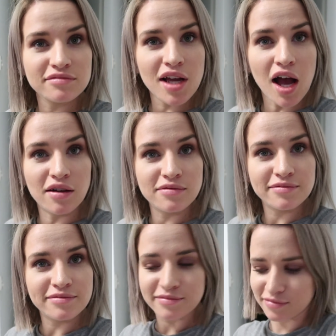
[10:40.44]
Yeah,
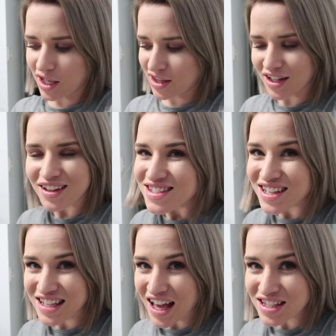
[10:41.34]
I think
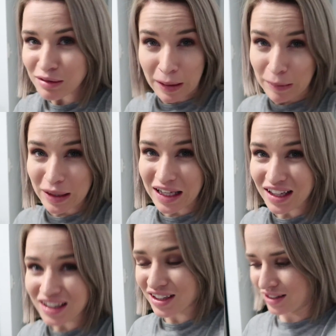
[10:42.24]
success, maybe?